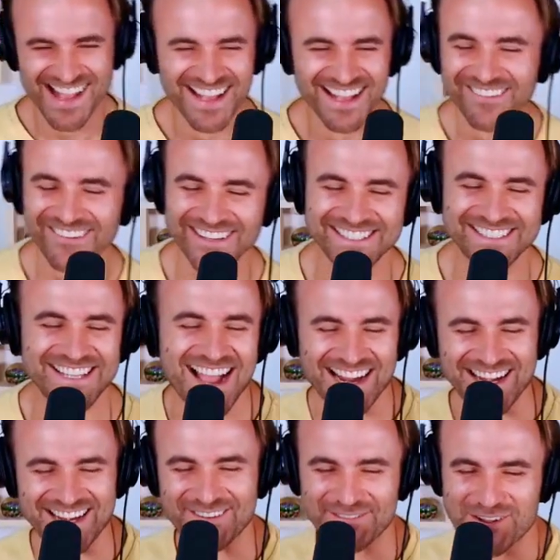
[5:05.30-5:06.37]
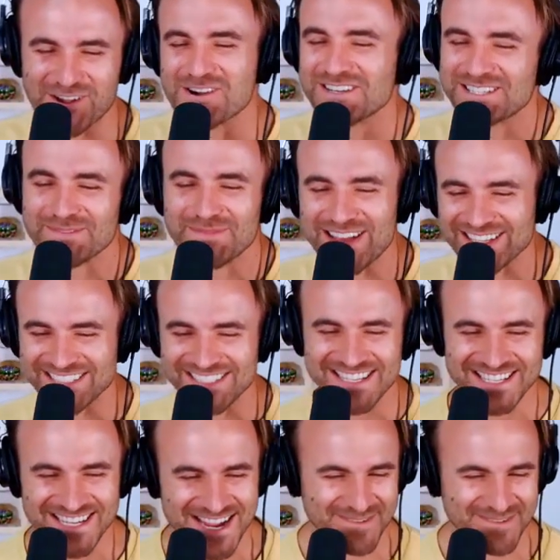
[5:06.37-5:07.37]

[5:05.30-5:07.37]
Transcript: We're talking, of course, about TJ